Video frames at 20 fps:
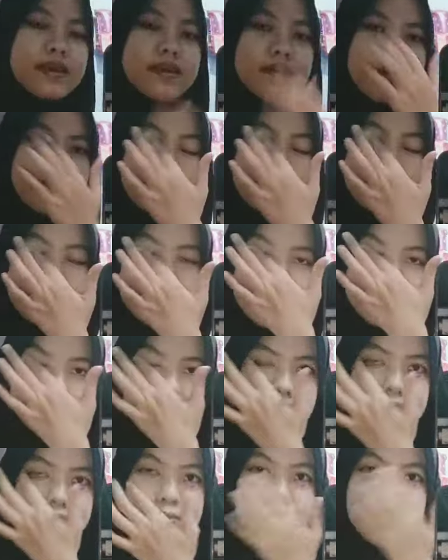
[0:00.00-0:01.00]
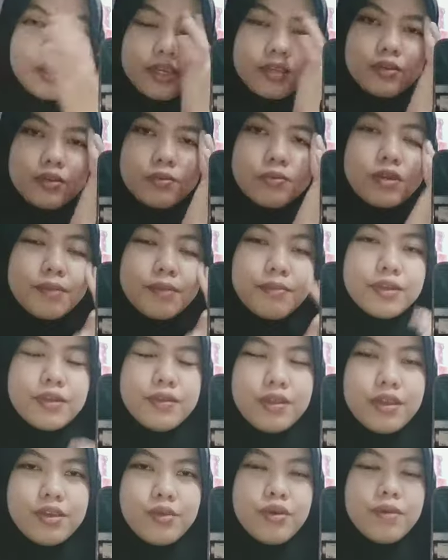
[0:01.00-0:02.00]
Okay, Assalamualaikum
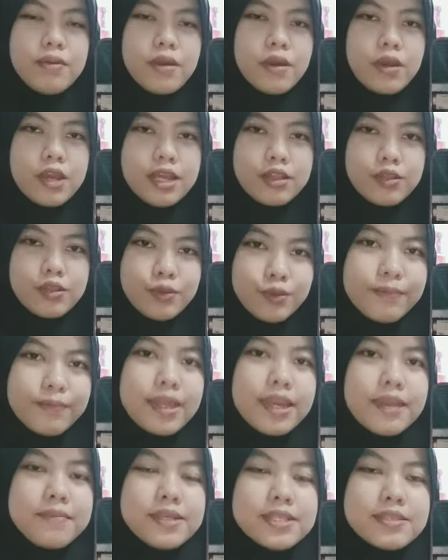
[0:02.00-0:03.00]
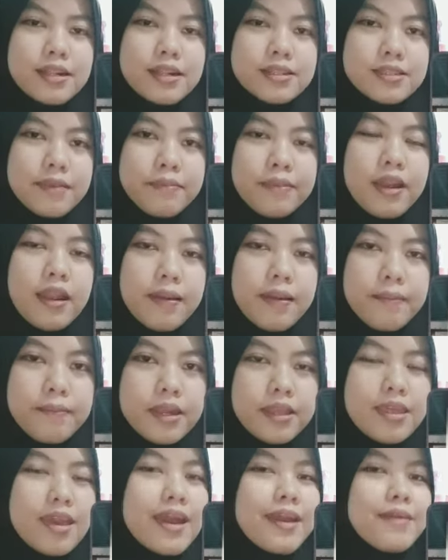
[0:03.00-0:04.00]
warahmatullahi wabarakatuh. My name is Salsabila
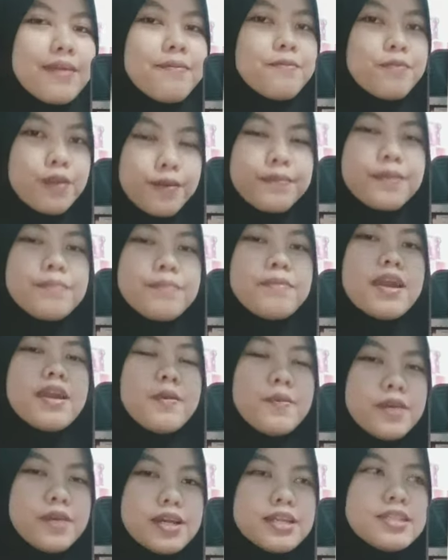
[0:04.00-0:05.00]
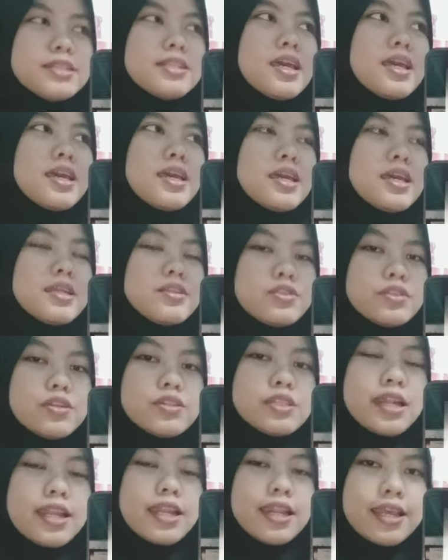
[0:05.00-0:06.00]
Lambaria. I'm from PBI 1,
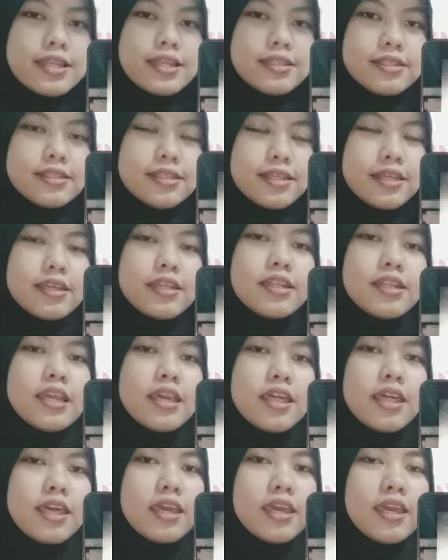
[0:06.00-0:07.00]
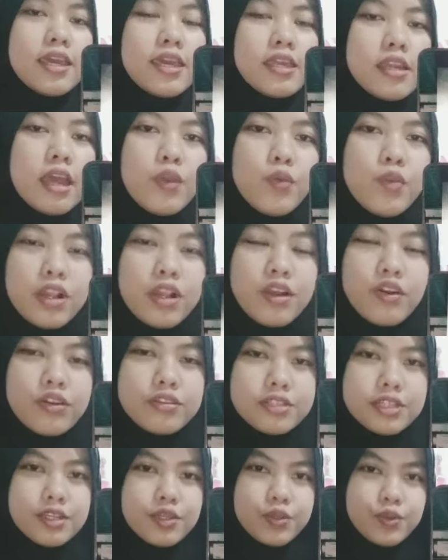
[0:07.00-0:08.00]
2018, and I will
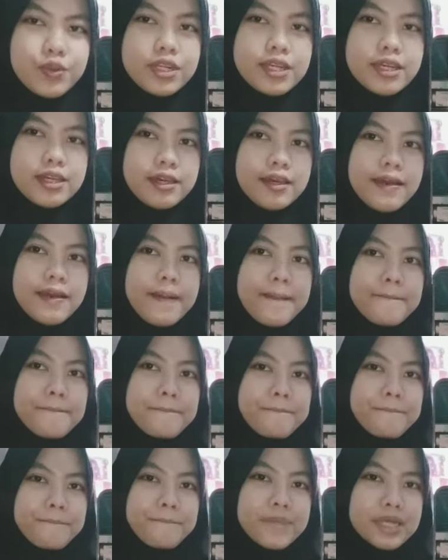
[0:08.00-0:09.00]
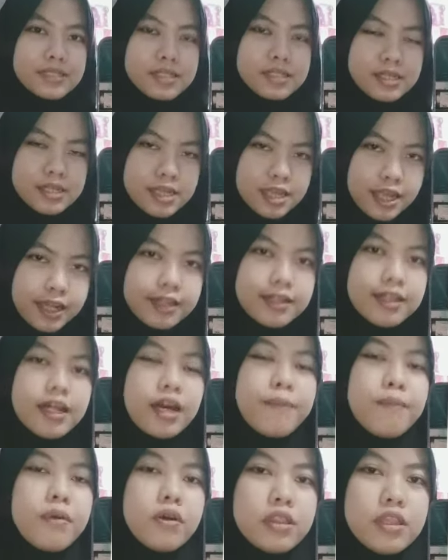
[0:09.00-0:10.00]
continue the material
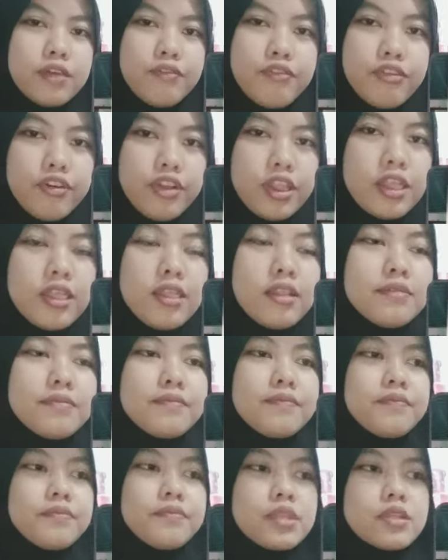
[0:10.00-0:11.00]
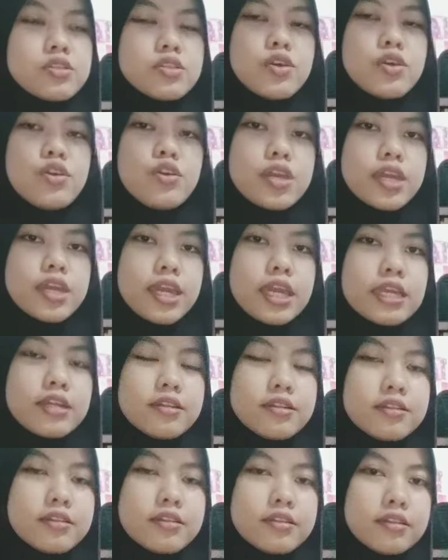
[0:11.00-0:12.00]
about the food. So you
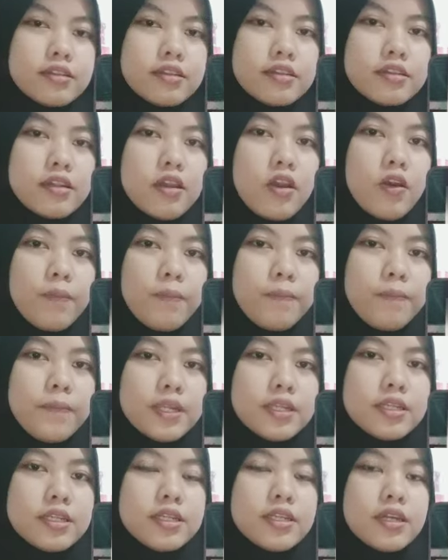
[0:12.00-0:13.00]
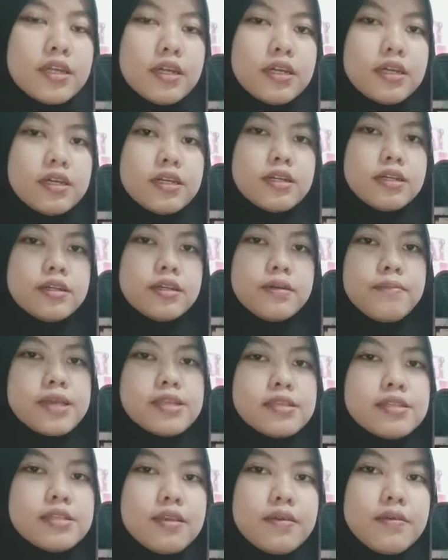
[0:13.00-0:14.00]
can open
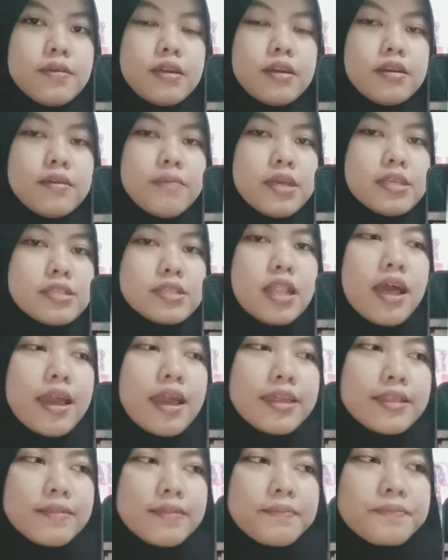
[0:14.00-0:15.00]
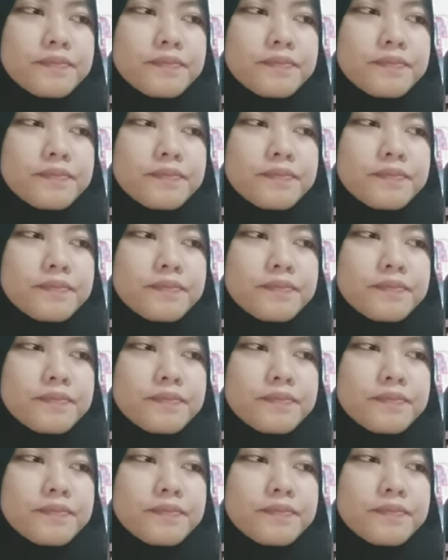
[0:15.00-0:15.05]
my slide.